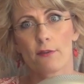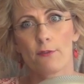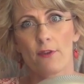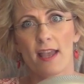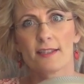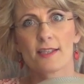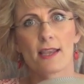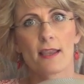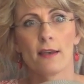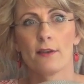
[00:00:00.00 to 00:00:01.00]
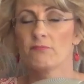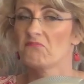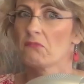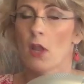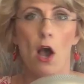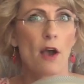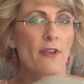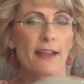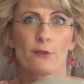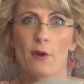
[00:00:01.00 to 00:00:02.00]
fair skin,
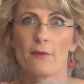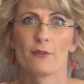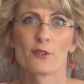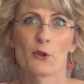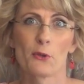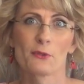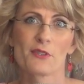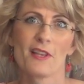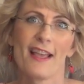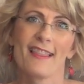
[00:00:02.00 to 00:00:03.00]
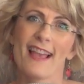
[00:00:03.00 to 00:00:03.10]
I've had great results.